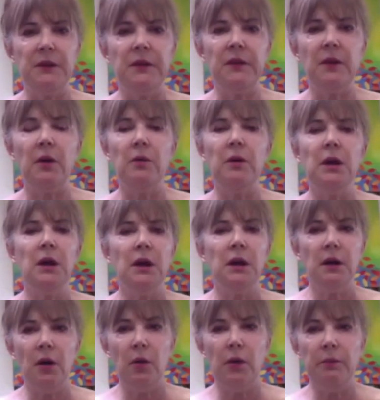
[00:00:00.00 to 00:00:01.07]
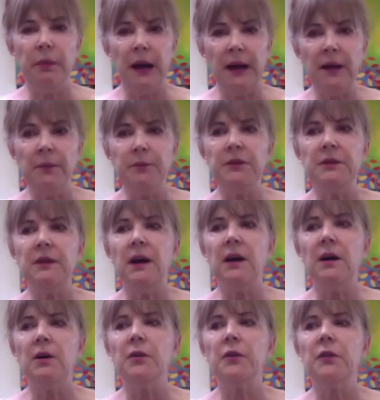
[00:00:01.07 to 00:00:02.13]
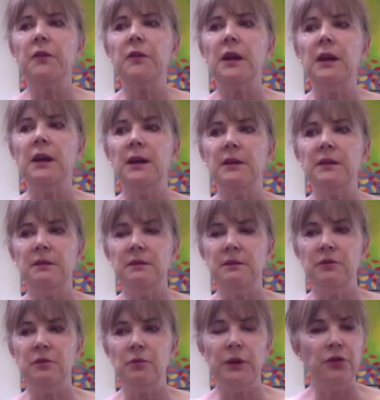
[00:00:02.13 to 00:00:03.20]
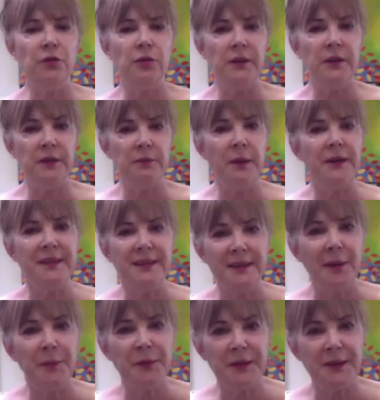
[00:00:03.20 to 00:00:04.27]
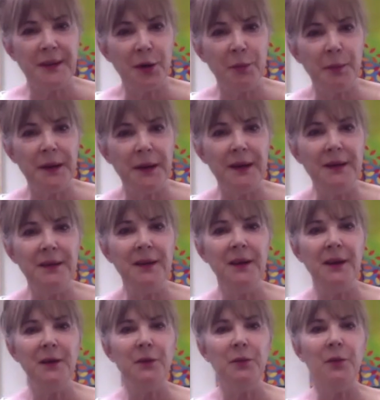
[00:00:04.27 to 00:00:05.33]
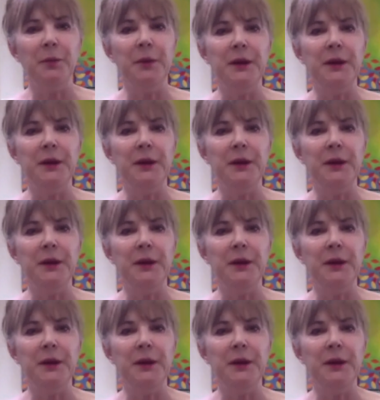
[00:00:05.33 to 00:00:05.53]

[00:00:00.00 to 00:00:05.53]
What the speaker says: So going back up to Taos and retracing my steps a little bit will be